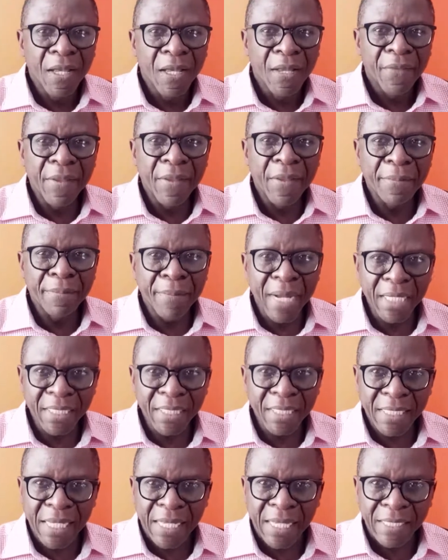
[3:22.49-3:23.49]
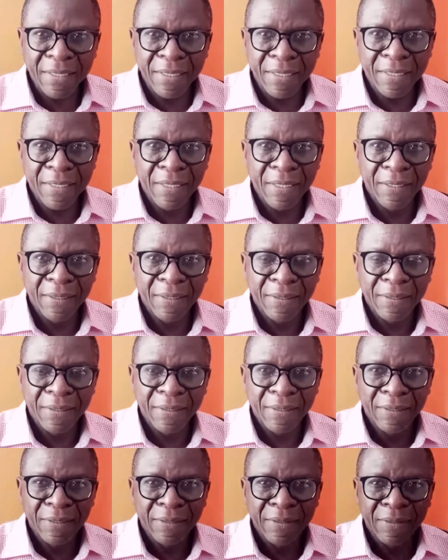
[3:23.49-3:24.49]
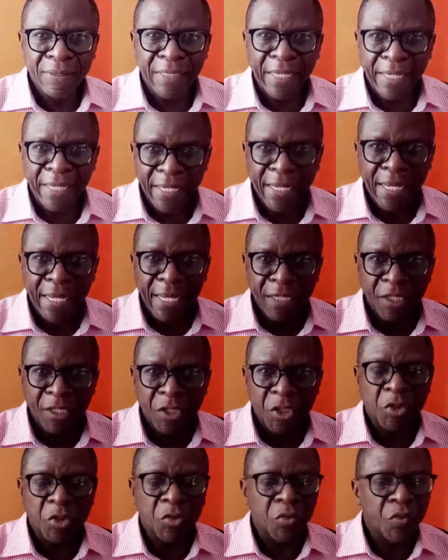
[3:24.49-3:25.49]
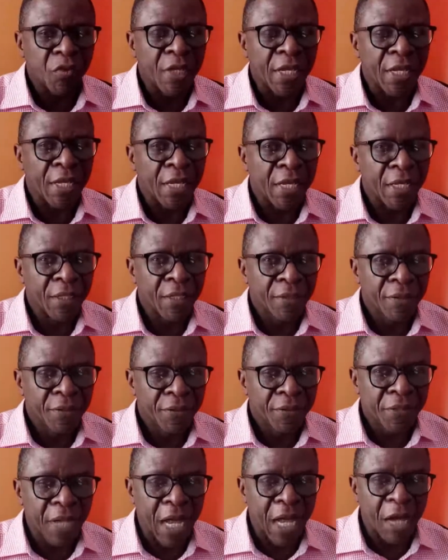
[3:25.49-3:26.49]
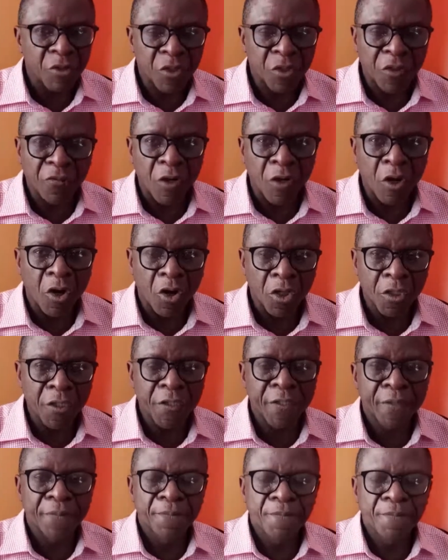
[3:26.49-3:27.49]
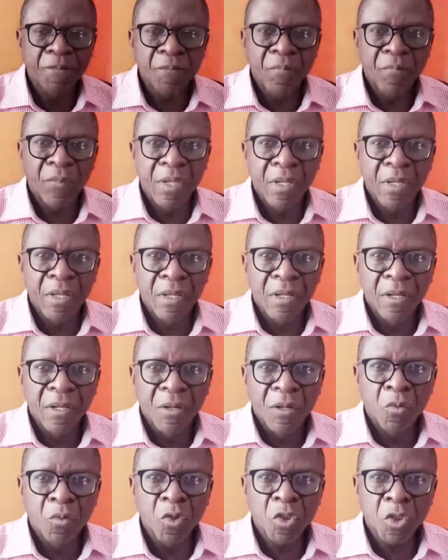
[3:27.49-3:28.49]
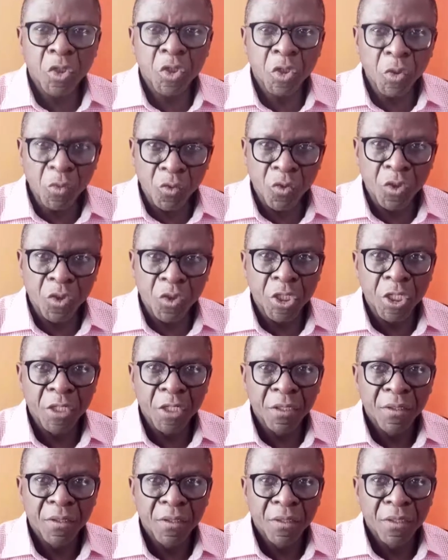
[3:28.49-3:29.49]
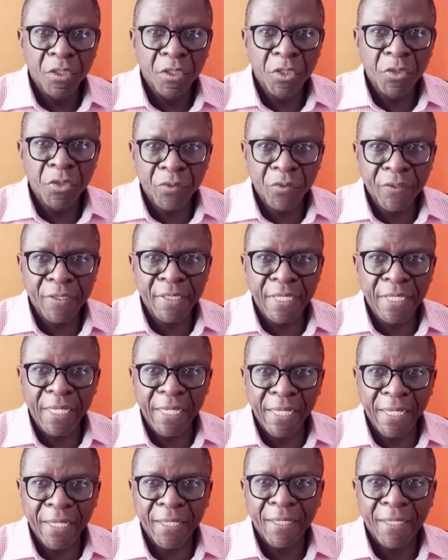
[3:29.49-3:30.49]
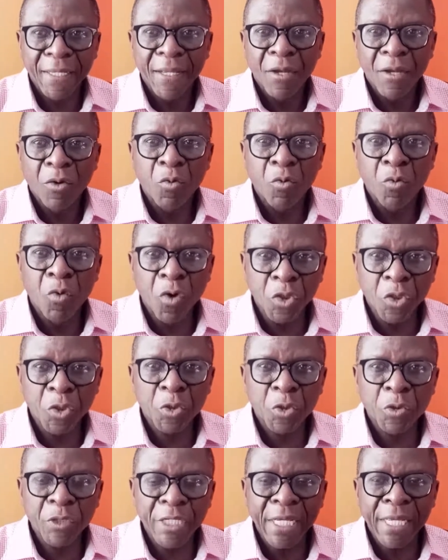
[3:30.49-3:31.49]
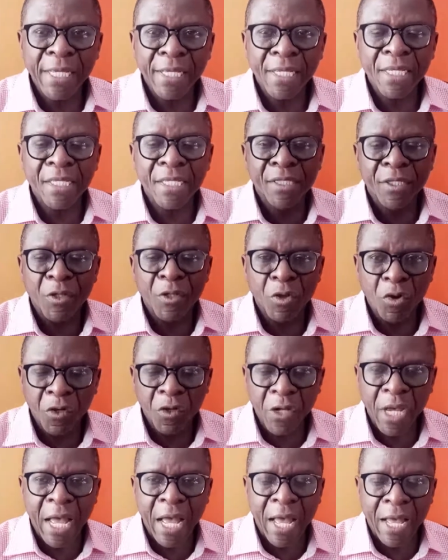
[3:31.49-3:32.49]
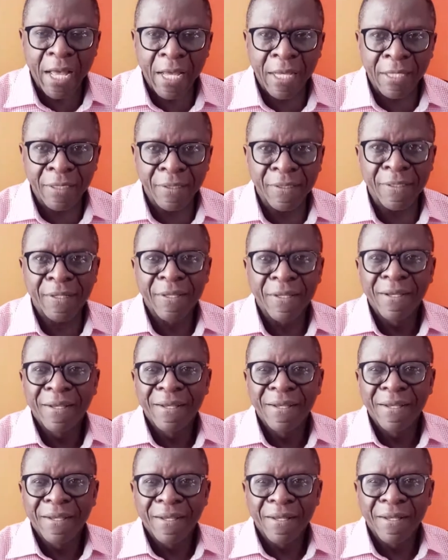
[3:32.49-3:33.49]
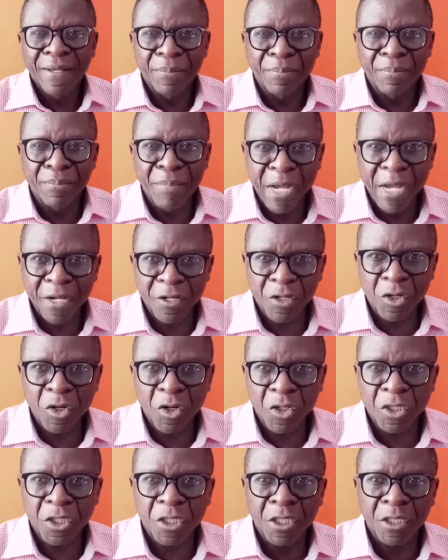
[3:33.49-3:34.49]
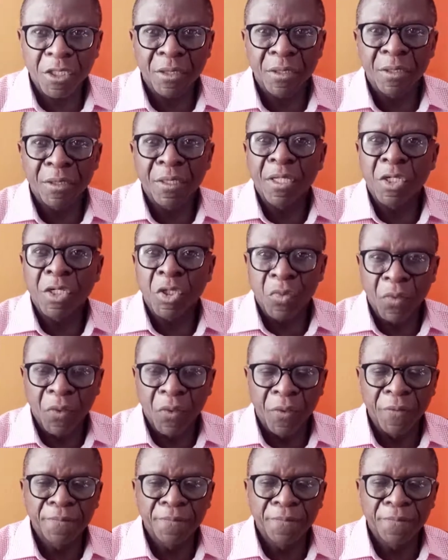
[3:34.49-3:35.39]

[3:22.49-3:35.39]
The matters taken to the House of Lords was ruled using what today is known as MacNaughton rule.